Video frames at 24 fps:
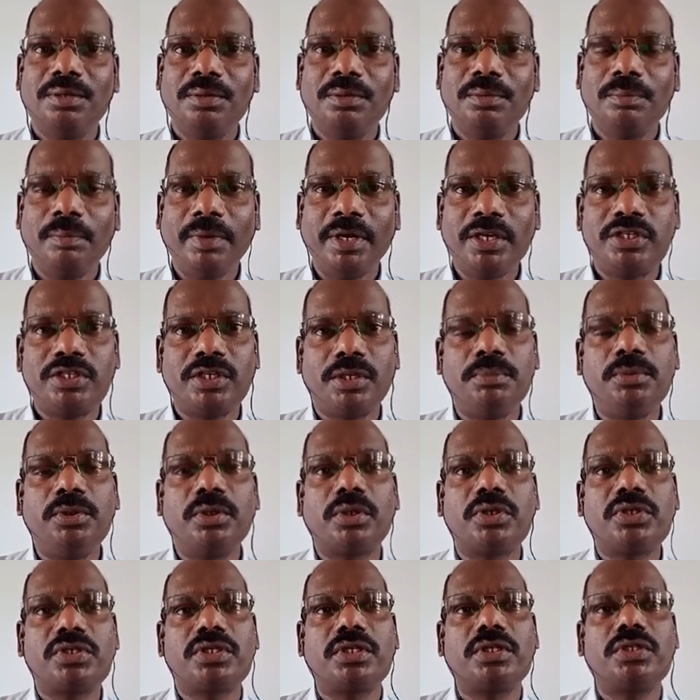Myself
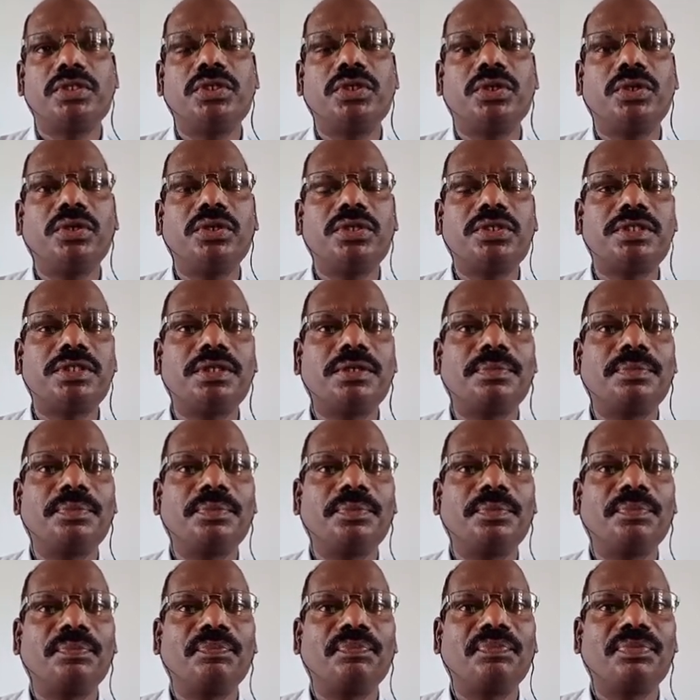Johnson George.
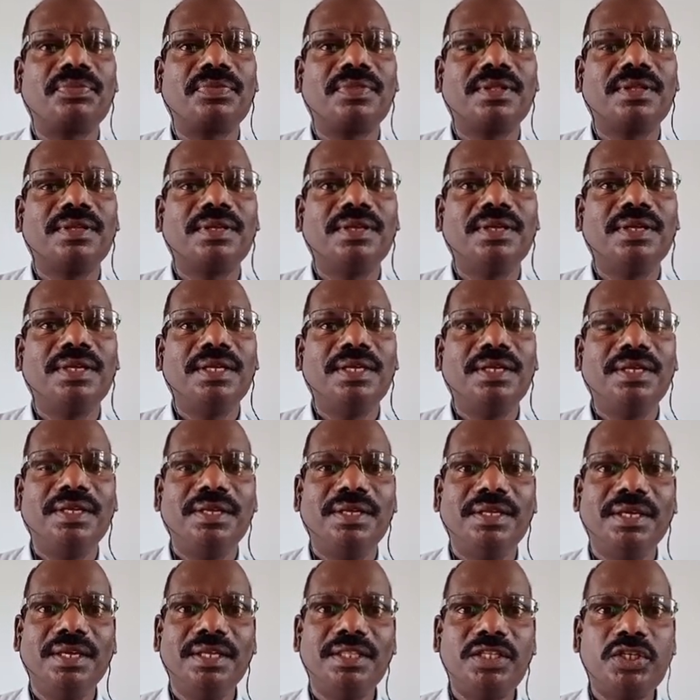
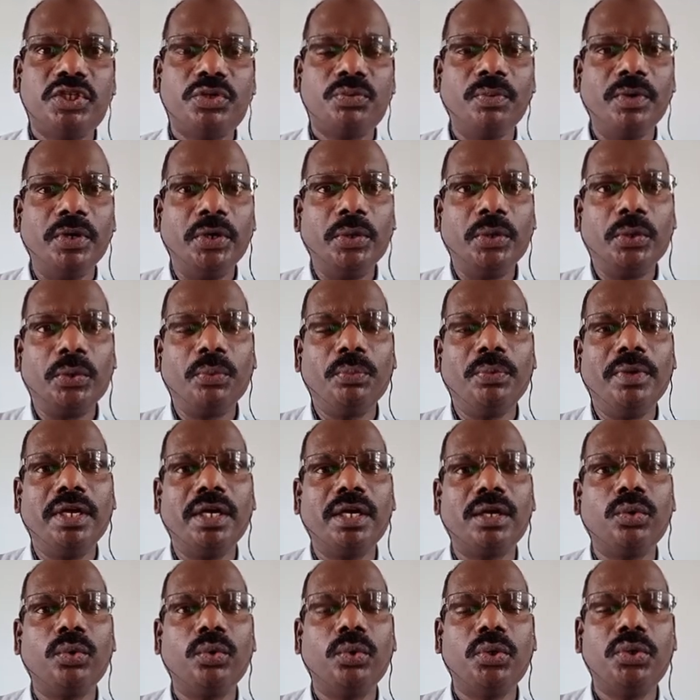In this video we
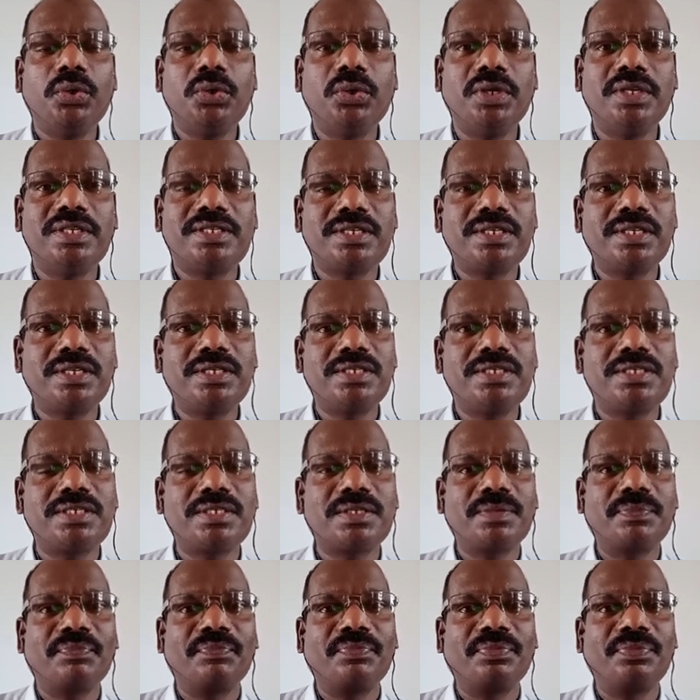are going to discuss
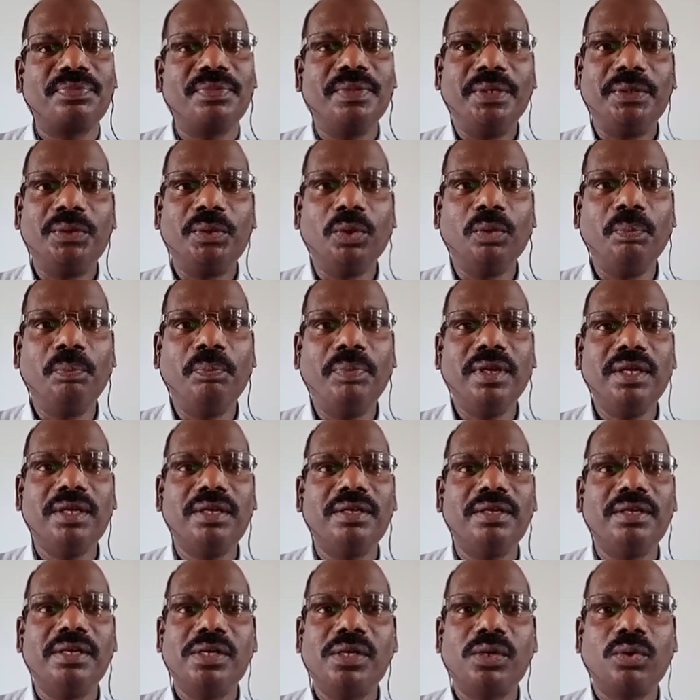the
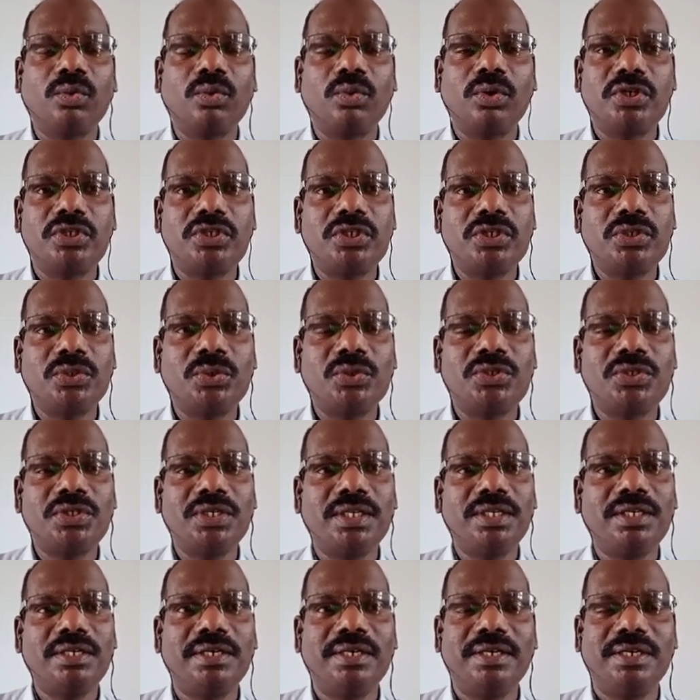topic
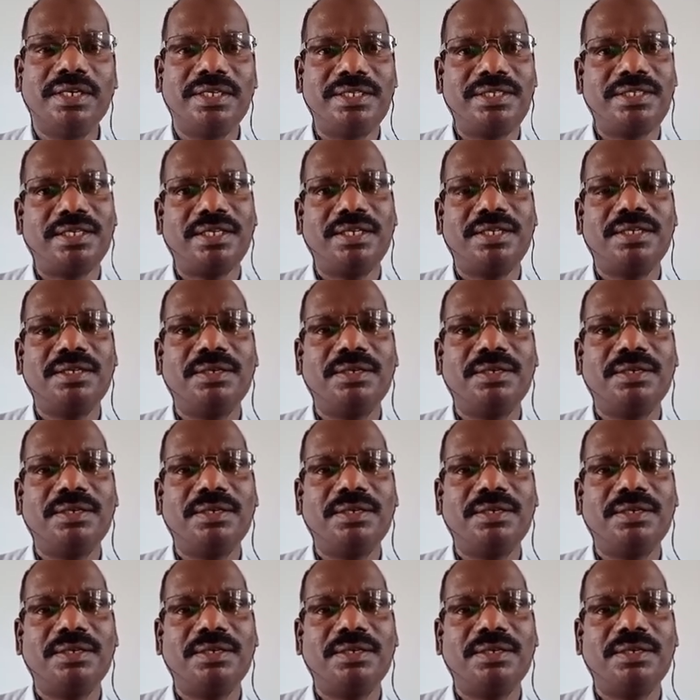constitutional design.